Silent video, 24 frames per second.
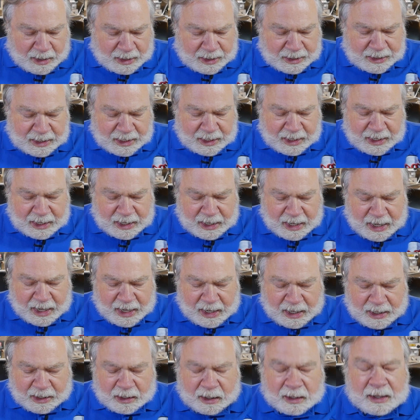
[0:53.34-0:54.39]
and he
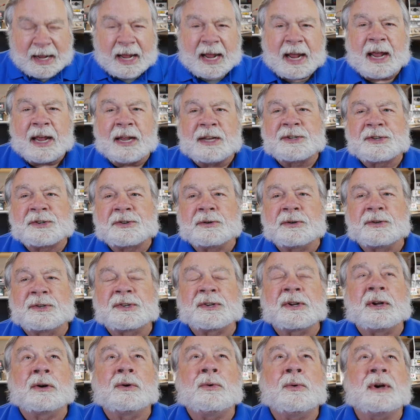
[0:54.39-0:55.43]
uh,
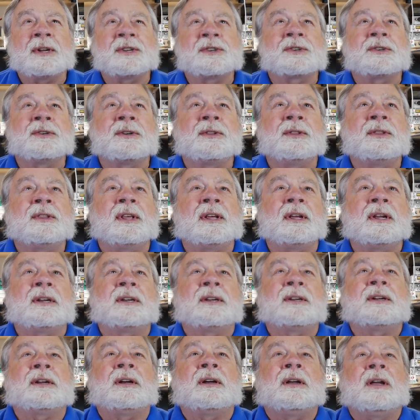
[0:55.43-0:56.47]
answers a question
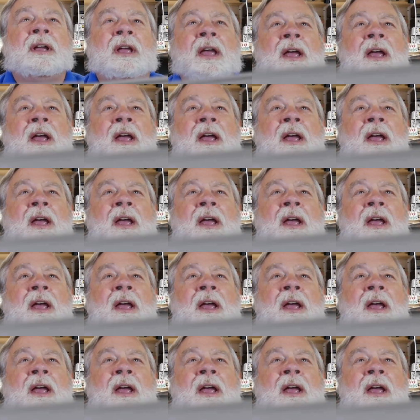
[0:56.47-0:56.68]
that uh,